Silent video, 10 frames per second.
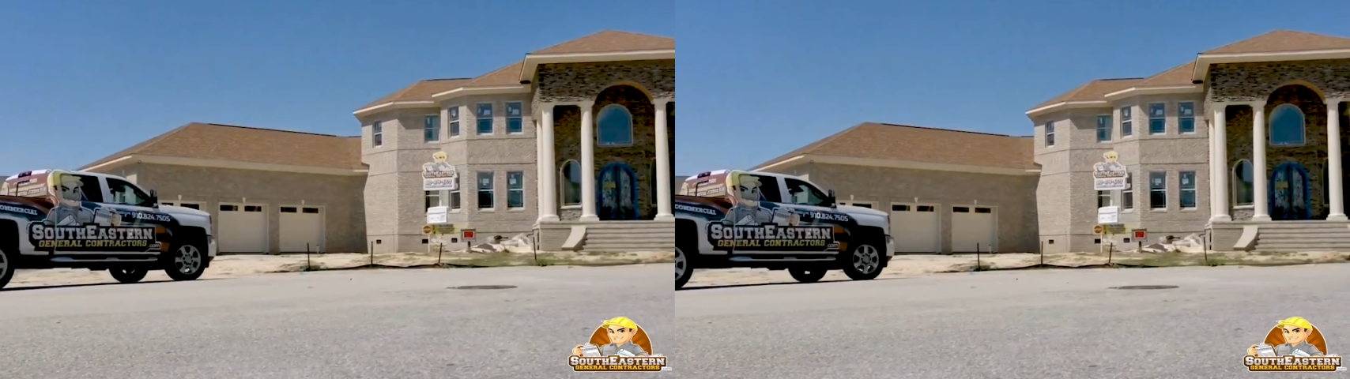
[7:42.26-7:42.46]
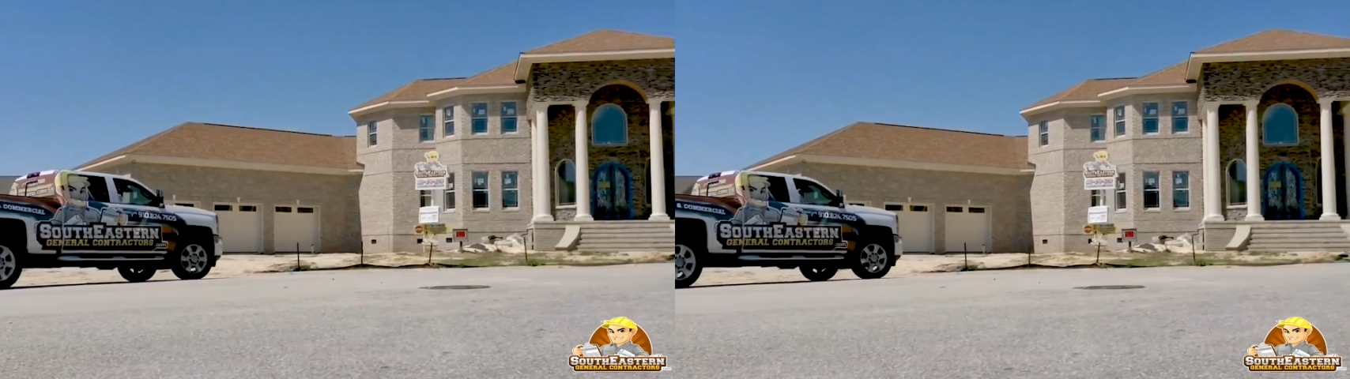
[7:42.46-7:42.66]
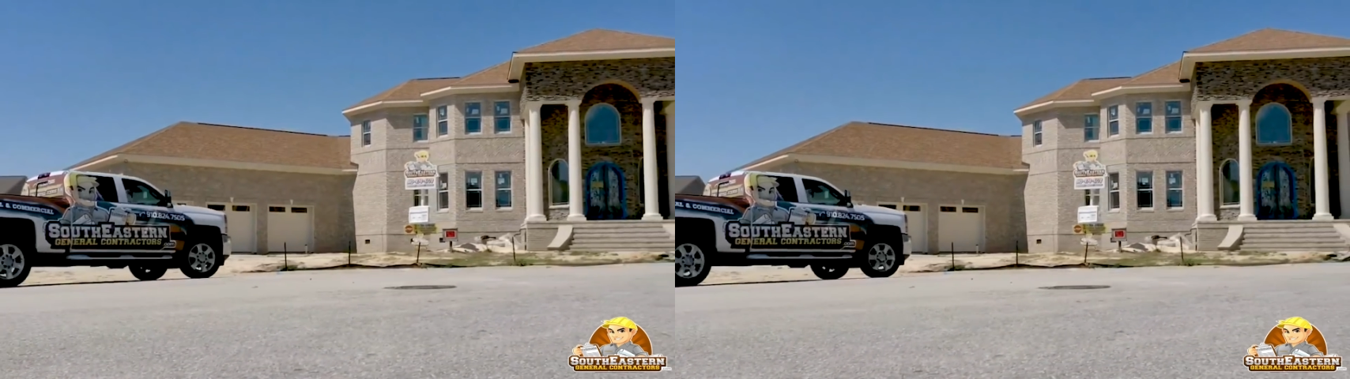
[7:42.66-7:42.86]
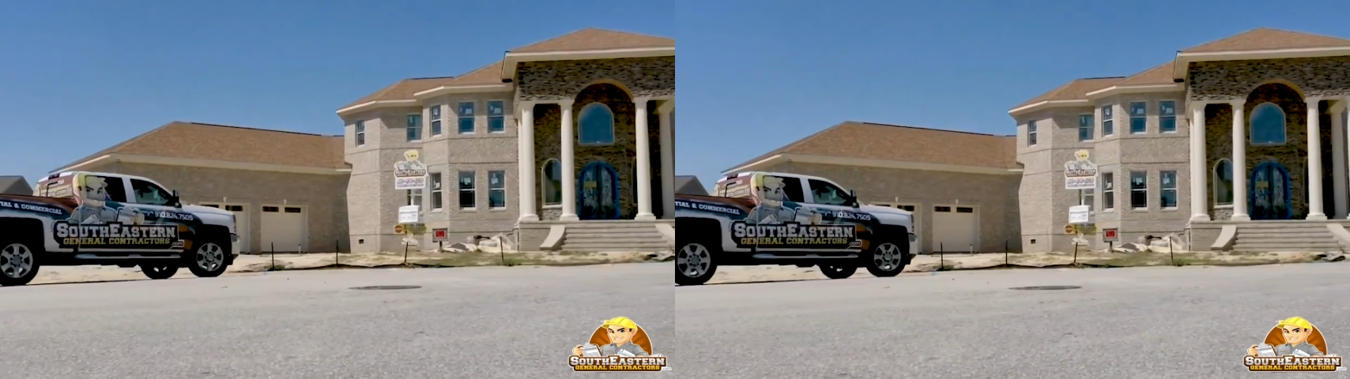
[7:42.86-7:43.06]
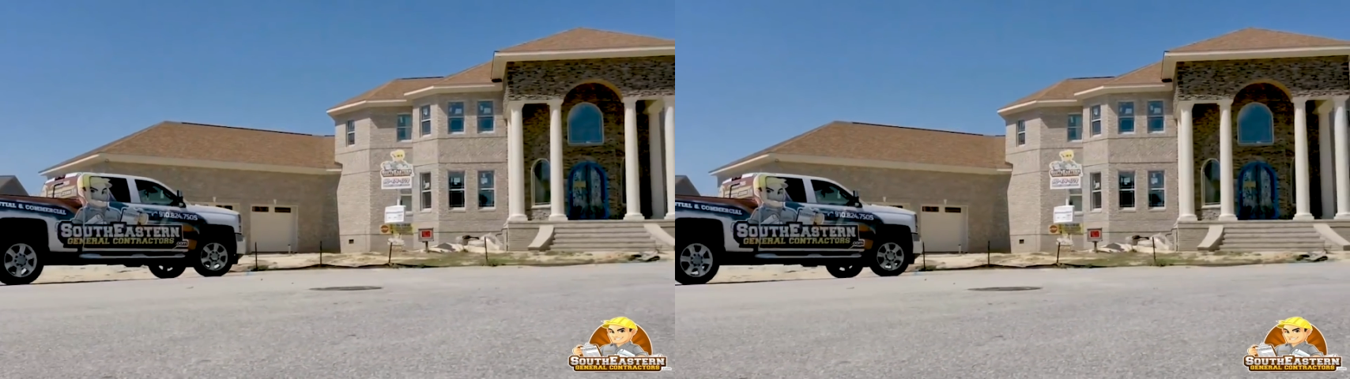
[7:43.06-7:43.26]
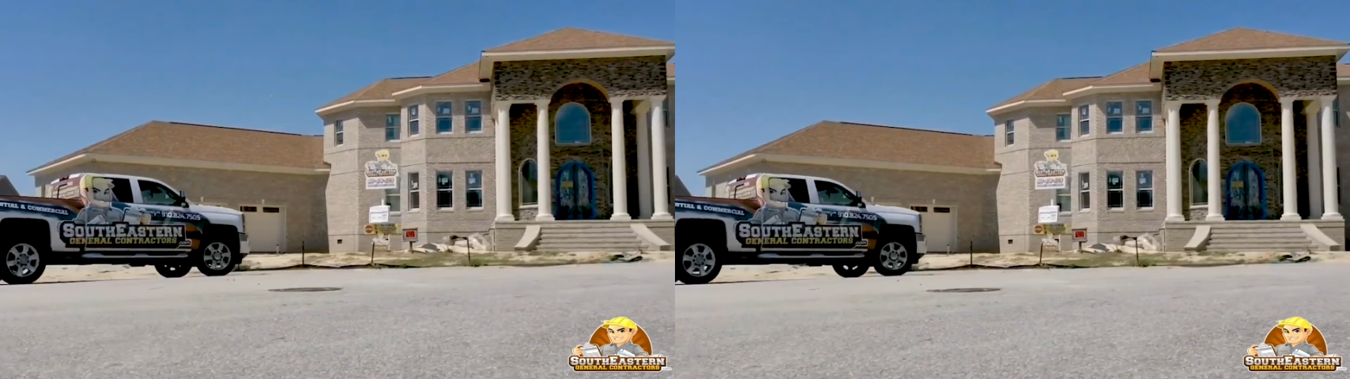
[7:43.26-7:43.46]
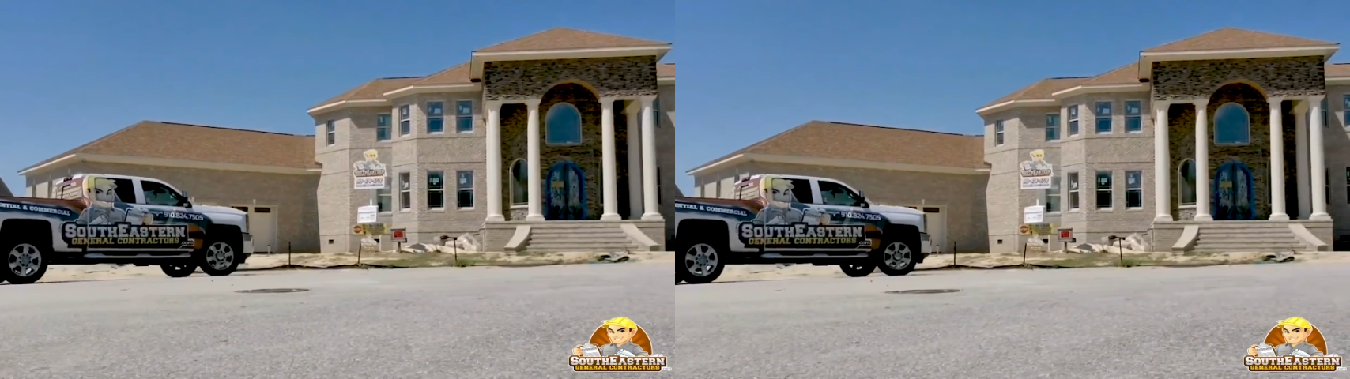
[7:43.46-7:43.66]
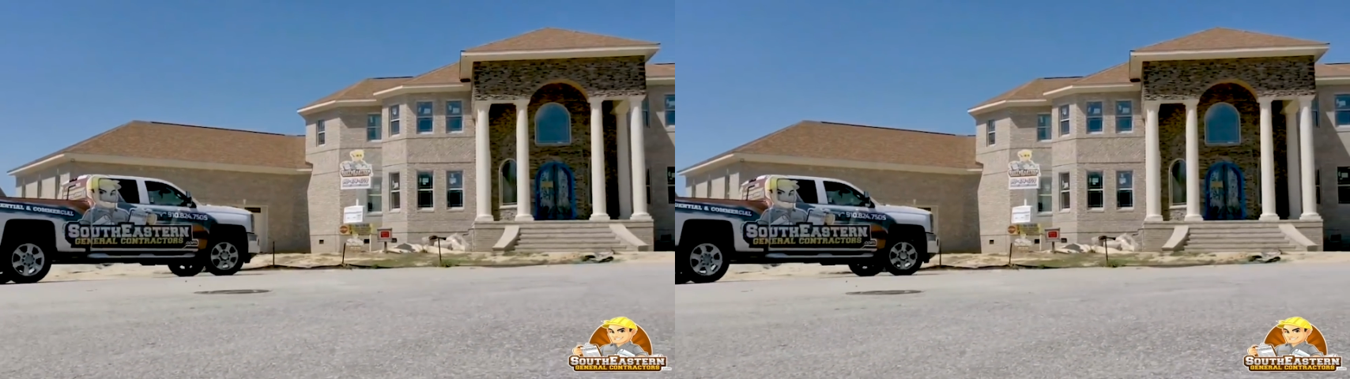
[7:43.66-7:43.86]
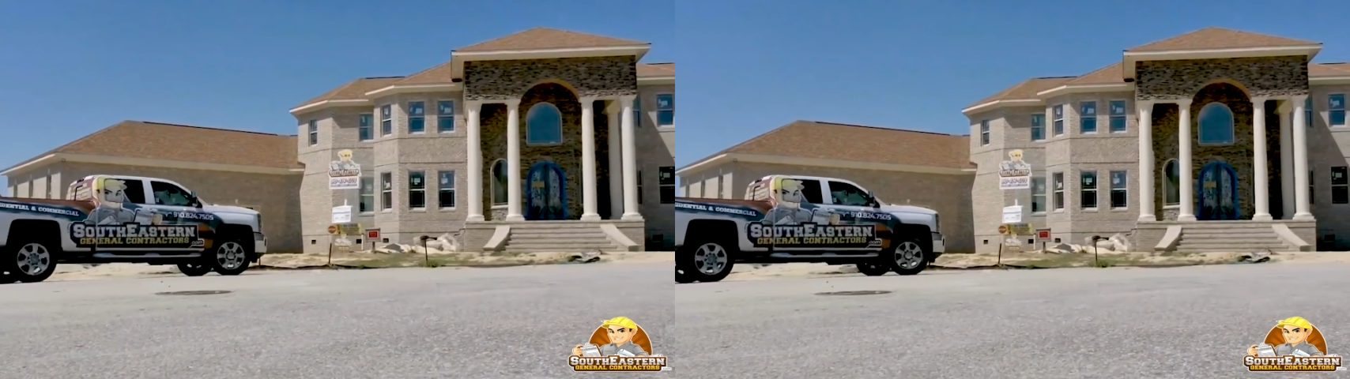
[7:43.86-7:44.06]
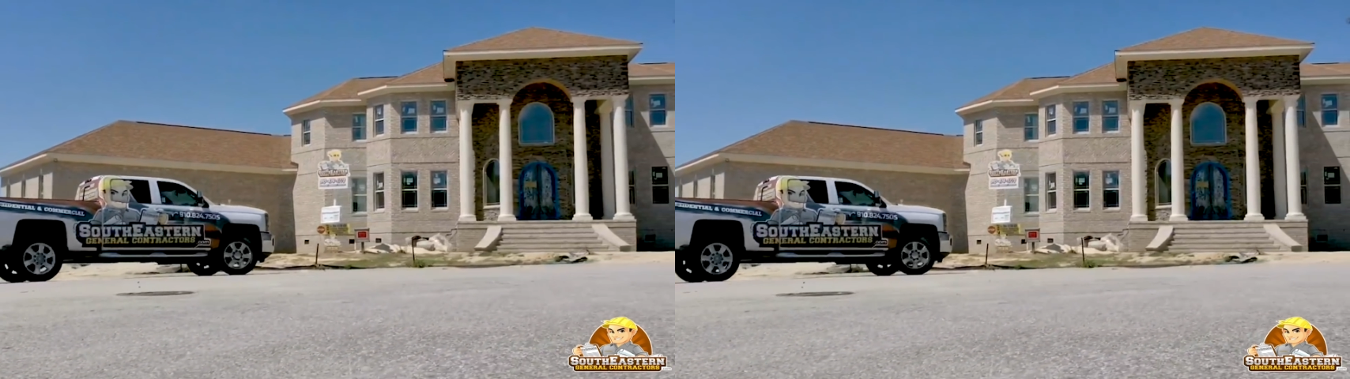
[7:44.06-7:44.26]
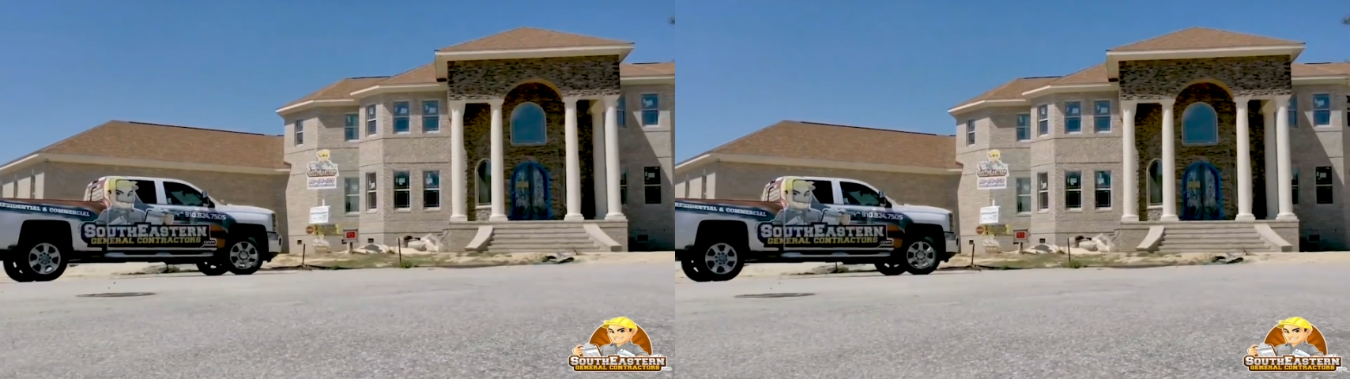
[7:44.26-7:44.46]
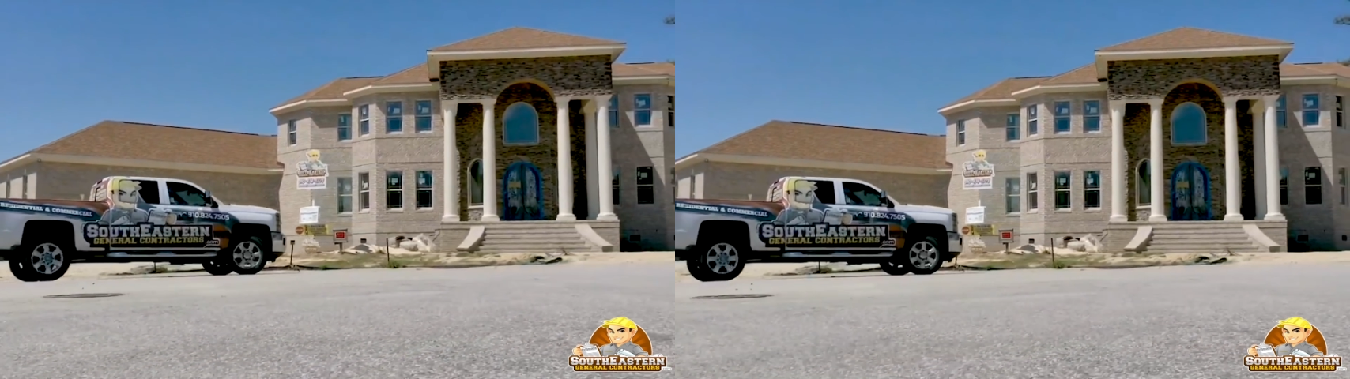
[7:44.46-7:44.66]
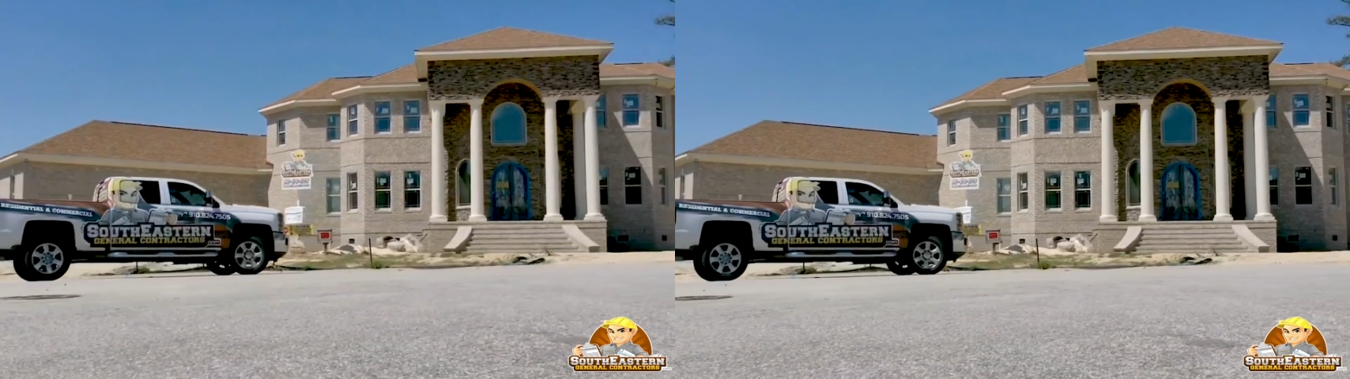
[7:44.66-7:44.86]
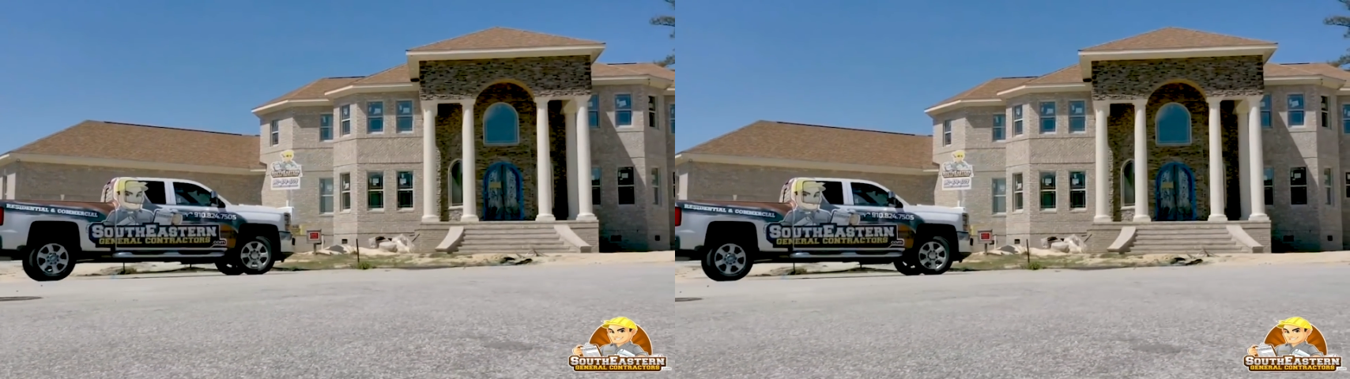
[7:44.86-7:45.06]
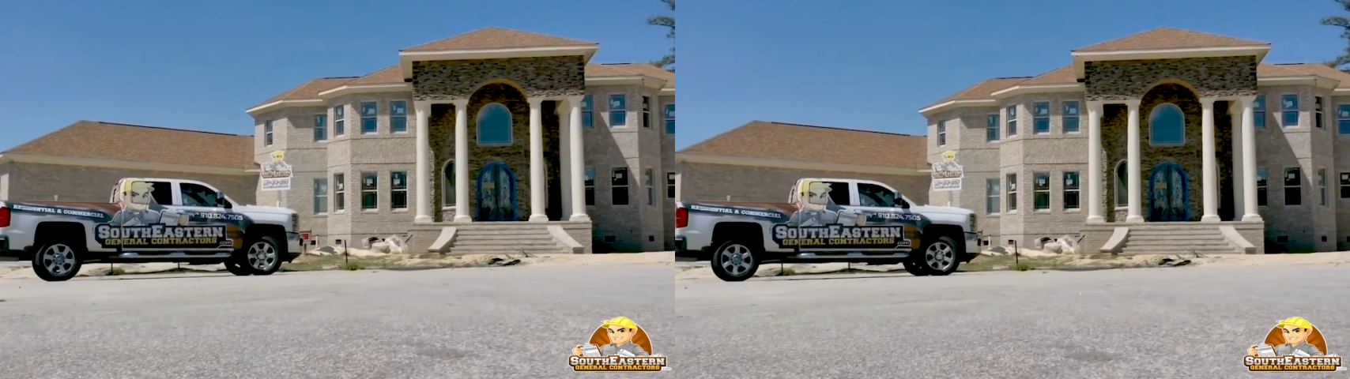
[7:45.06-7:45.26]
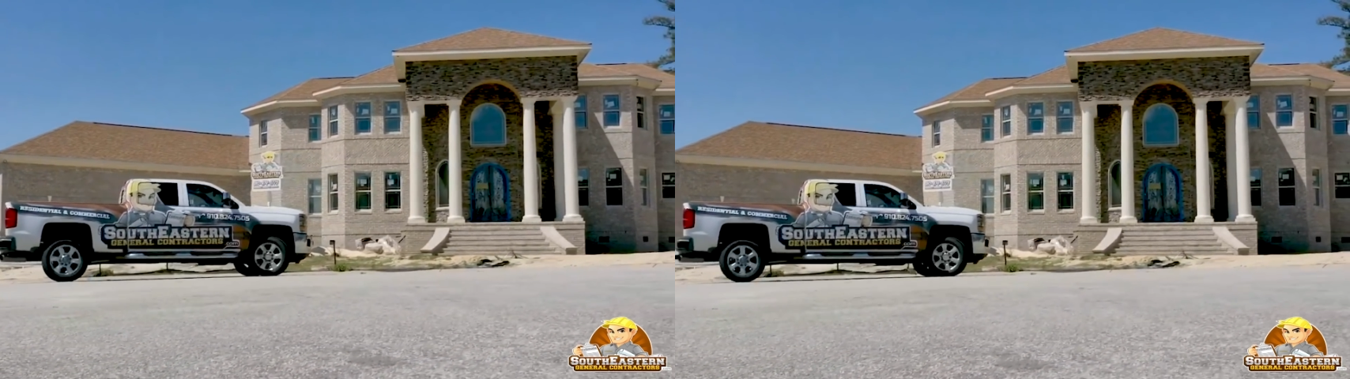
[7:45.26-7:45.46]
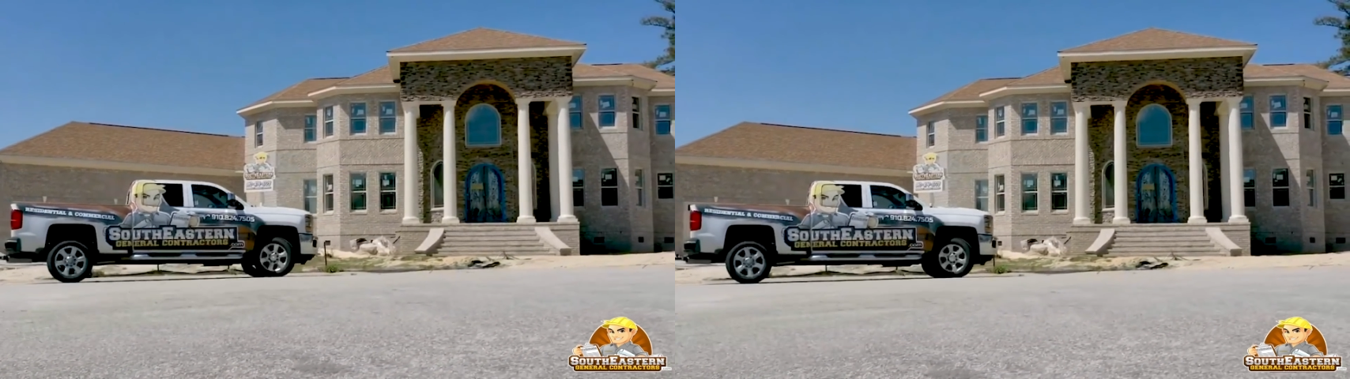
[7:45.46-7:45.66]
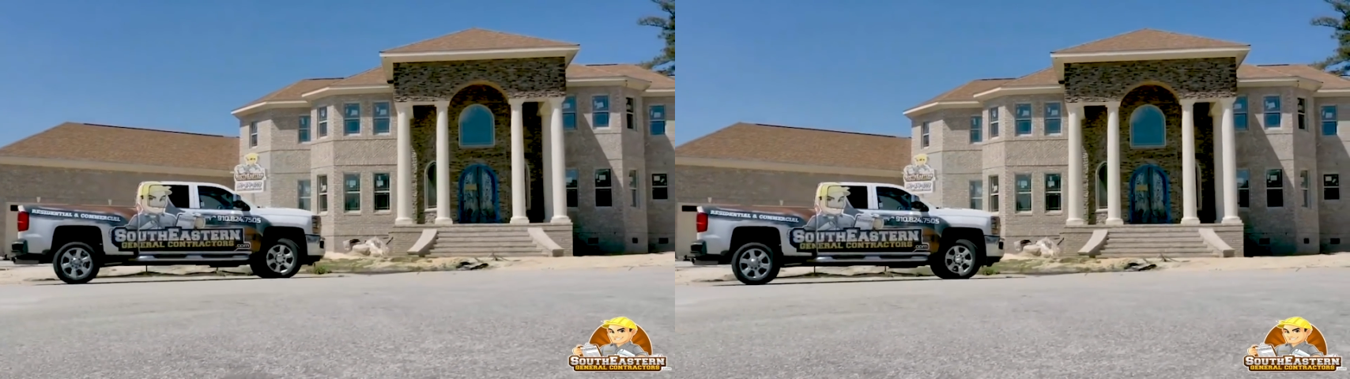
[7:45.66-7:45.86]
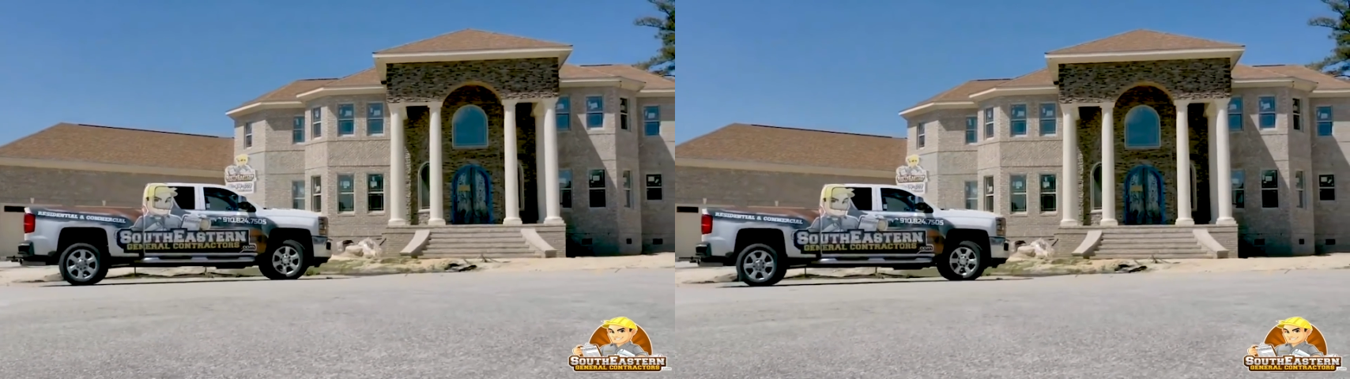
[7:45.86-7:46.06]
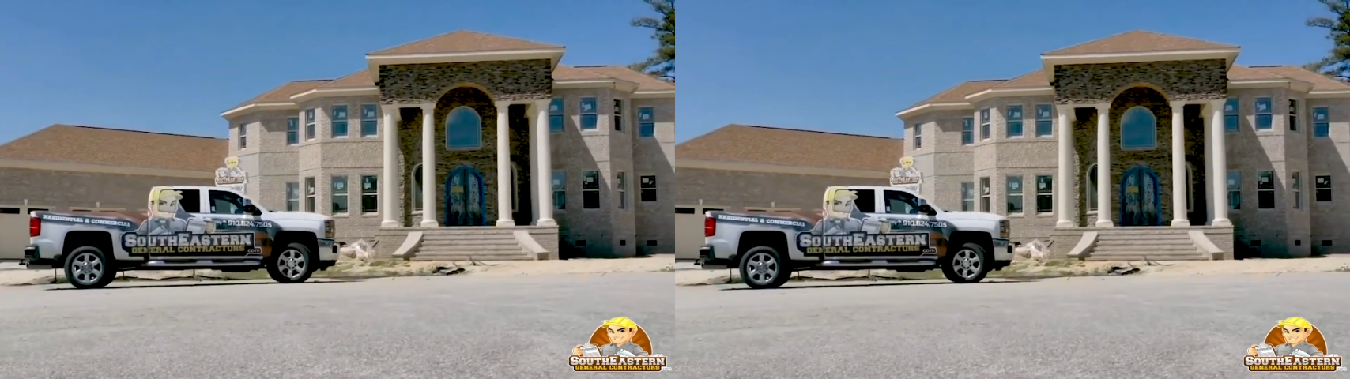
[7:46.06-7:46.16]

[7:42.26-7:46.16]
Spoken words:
[unreadable: no face in view]